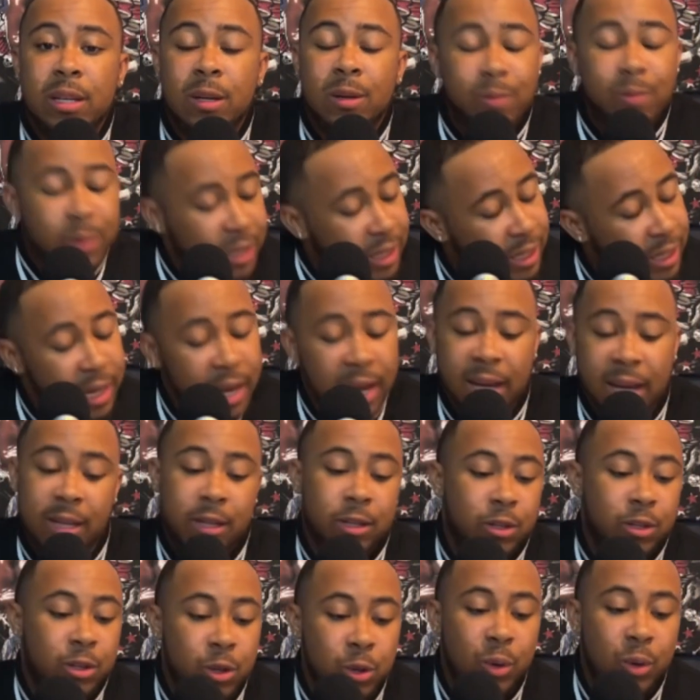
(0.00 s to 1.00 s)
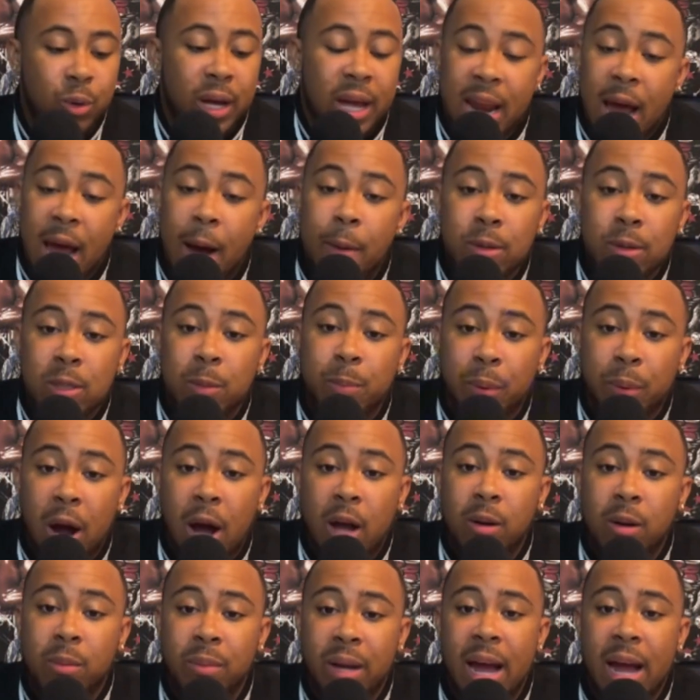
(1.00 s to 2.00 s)
We can't do it. And that was a
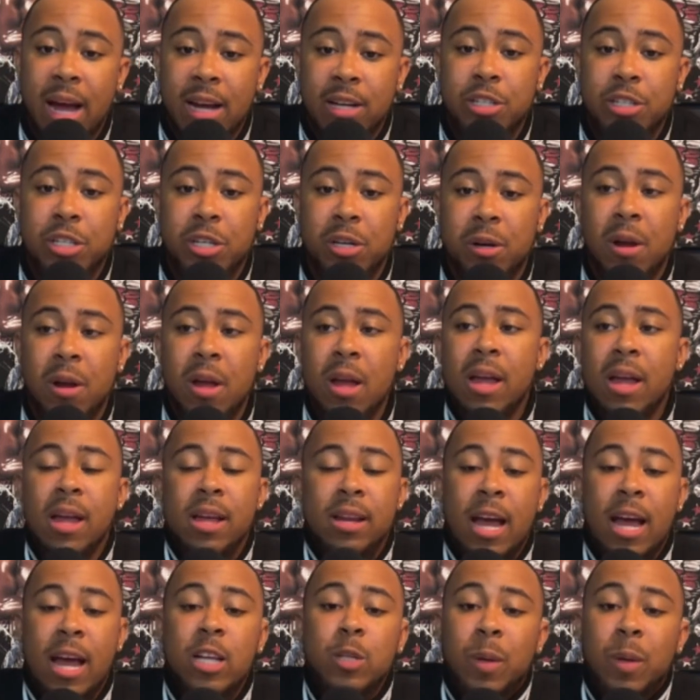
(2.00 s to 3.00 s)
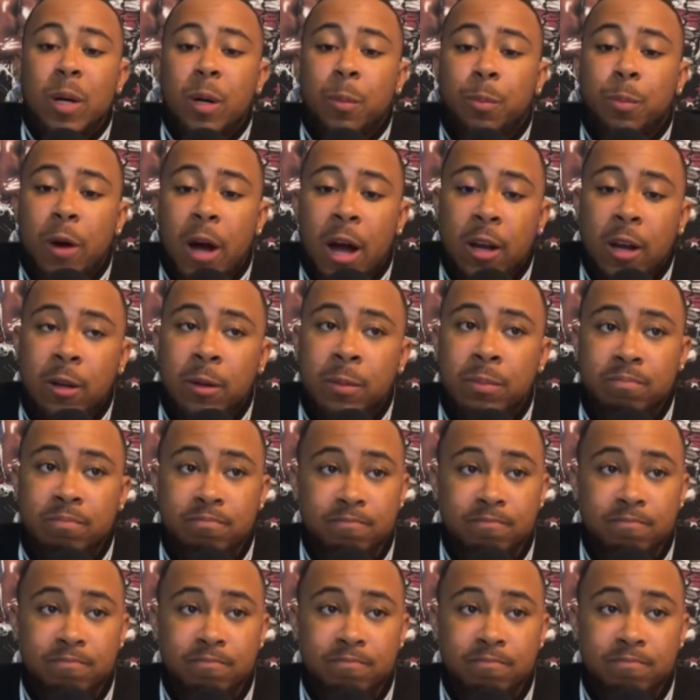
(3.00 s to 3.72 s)
problem last year. That's been a problem